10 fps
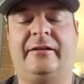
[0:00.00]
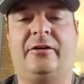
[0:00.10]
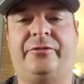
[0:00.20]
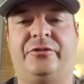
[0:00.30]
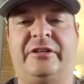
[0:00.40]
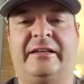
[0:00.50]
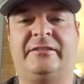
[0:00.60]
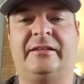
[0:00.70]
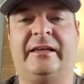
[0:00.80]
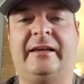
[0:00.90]
off your
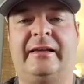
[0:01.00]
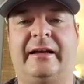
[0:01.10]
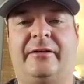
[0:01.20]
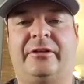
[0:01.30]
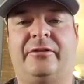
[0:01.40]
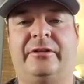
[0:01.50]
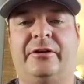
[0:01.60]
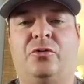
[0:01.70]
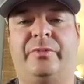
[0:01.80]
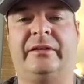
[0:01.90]
chest and getting it out there in the
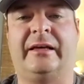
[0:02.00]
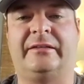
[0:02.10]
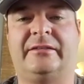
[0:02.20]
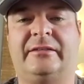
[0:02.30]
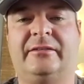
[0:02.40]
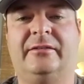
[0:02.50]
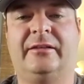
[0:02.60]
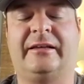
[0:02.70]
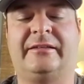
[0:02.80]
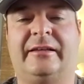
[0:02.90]
open. That's
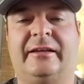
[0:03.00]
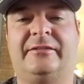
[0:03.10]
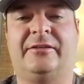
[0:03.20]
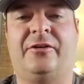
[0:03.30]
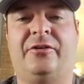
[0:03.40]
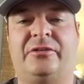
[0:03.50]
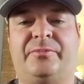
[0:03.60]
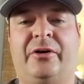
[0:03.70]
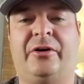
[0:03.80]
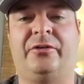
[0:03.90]
like I said, it's the hardest
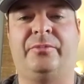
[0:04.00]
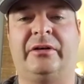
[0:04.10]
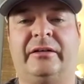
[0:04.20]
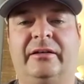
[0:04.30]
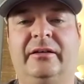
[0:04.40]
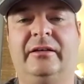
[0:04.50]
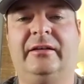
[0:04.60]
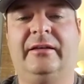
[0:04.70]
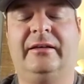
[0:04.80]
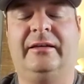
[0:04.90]
part, but
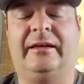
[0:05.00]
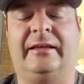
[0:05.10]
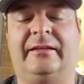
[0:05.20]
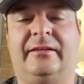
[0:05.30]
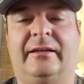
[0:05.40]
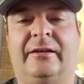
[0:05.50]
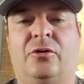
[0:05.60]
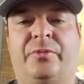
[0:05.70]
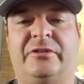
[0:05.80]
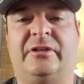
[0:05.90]
it
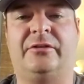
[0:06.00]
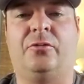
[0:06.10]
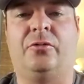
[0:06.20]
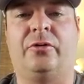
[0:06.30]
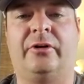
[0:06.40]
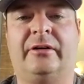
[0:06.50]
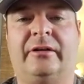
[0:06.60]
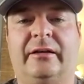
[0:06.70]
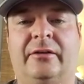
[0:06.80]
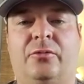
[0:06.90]
opens the door
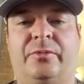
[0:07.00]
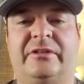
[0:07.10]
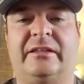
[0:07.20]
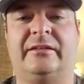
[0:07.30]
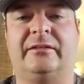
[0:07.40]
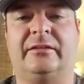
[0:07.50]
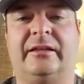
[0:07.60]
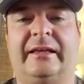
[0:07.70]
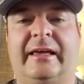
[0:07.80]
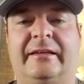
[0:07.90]
and opens
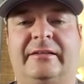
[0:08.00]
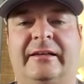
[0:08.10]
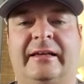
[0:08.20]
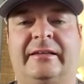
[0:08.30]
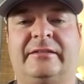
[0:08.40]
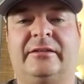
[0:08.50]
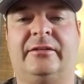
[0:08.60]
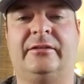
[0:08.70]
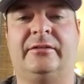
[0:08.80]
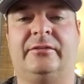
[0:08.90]
the gates, I guess,
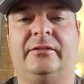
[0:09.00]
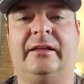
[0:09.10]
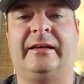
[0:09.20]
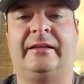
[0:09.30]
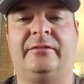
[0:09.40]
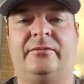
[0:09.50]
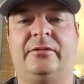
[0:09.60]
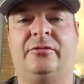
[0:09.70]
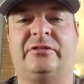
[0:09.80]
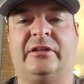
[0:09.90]
to letting
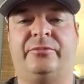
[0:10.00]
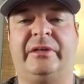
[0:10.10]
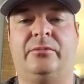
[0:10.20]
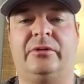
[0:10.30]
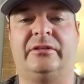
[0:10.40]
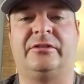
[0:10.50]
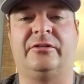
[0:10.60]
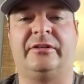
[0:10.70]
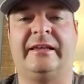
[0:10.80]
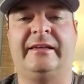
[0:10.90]
yourself be able to
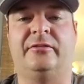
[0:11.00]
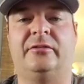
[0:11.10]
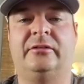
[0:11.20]
start to heal.